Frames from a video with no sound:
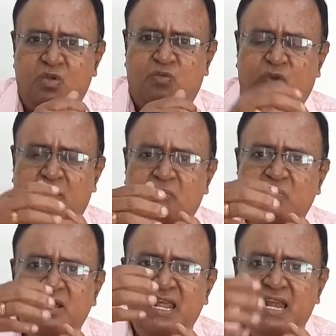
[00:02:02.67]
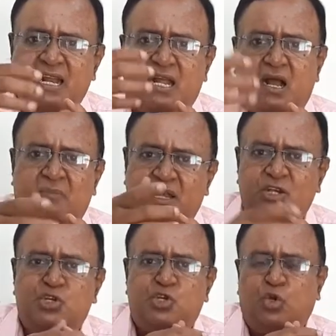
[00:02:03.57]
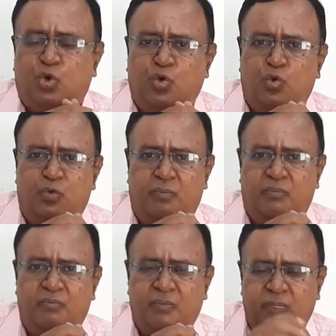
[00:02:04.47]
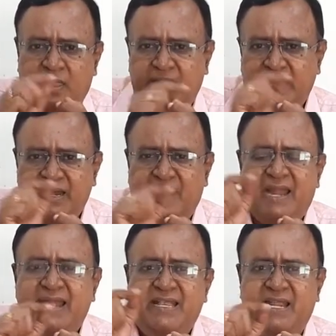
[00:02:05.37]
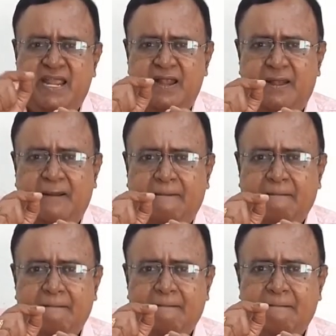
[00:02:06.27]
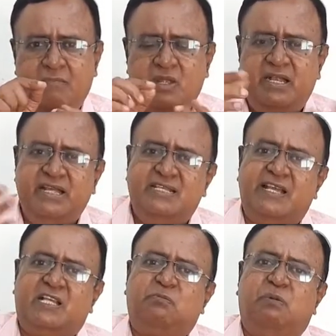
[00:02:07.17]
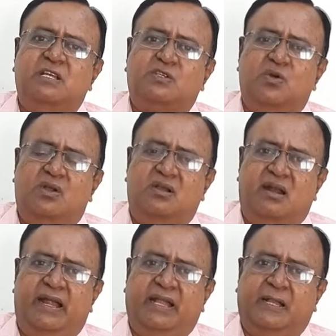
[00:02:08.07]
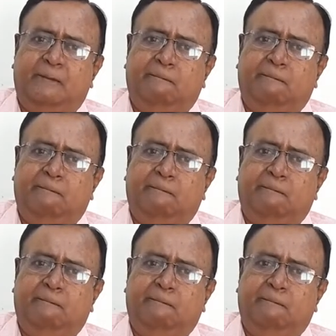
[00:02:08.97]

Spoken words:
from Neil Kamal showroom. In writing, it is express contract.